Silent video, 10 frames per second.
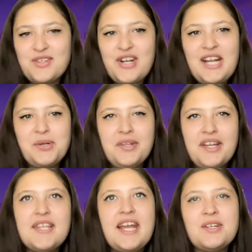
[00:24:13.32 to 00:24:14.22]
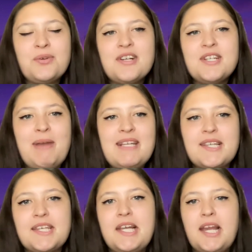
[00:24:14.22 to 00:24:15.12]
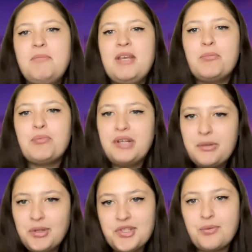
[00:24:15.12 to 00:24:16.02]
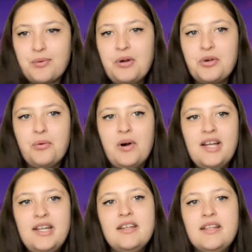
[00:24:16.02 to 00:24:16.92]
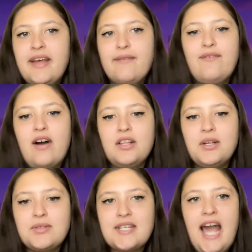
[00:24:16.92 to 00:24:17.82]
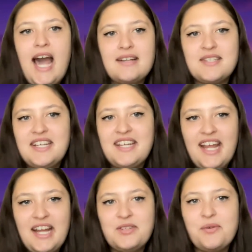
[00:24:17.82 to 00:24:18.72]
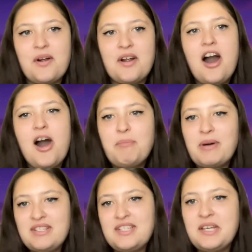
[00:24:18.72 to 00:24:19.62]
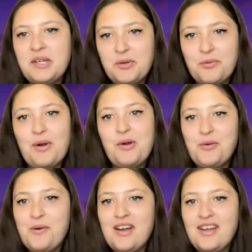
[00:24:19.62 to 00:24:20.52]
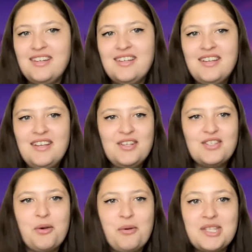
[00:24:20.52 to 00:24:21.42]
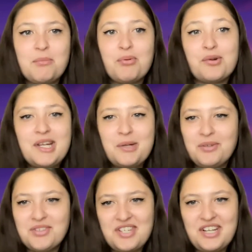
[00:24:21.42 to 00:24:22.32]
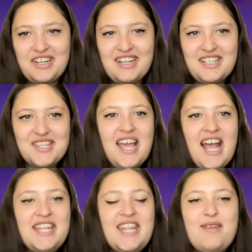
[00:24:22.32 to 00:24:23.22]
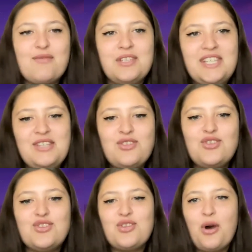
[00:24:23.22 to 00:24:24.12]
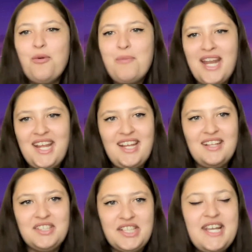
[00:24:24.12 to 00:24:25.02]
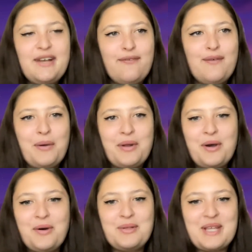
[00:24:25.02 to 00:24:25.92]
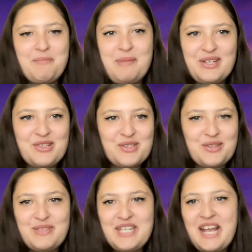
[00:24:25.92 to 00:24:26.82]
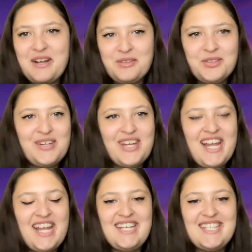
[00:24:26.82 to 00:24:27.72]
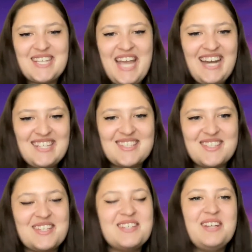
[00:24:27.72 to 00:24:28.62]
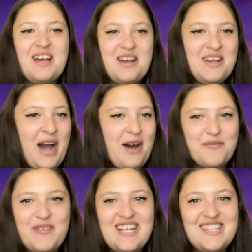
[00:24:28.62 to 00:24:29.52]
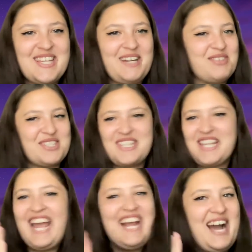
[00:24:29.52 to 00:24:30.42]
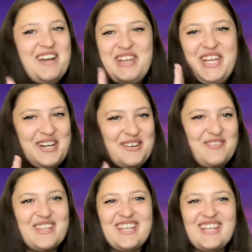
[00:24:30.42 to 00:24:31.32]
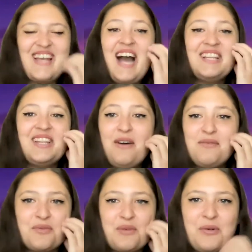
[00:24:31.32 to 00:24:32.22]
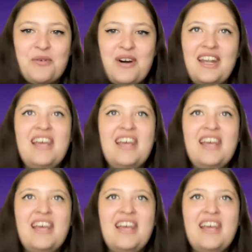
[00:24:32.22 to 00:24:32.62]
Day told us, Andor is basically going to be a prequel to Rogue One that follows Cassian Andor up until Rogue One. So it's a prequel series, and they've released so many leak photos and pictures of Diego Luna in his cast outfits that I'm just like, I'm here for this. I loved Rogue One.